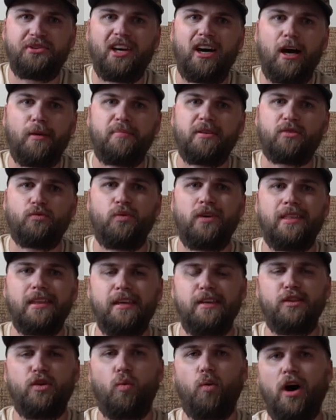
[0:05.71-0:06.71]
topic
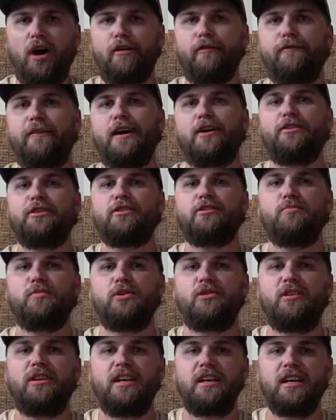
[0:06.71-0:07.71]
within the waterfowling
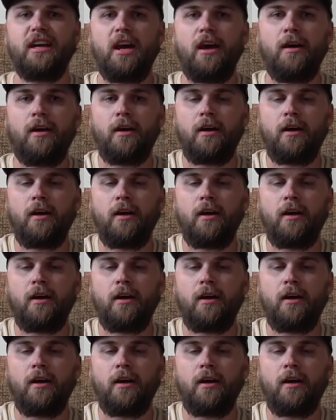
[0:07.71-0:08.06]
community: